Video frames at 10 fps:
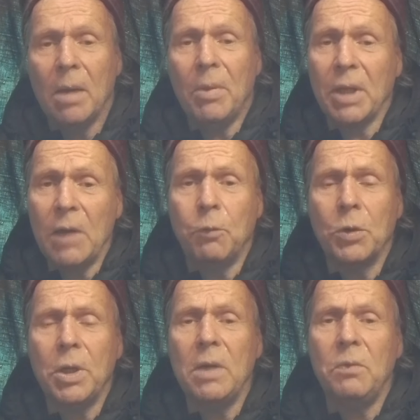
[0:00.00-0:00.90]
But I
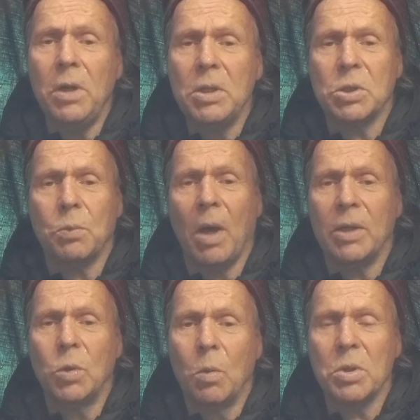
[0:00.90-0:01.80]
forgive each
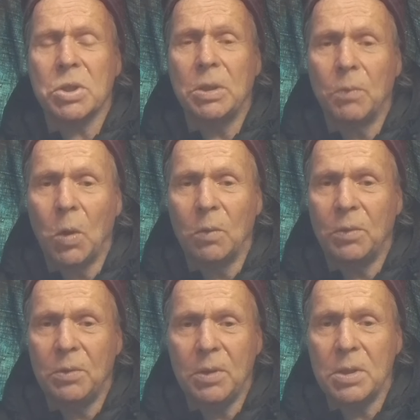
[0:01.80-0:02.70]
one who was
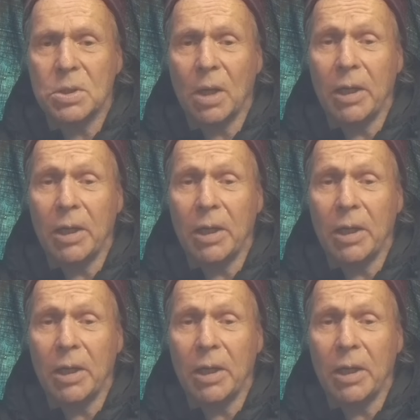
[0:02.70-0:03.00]
involved in this.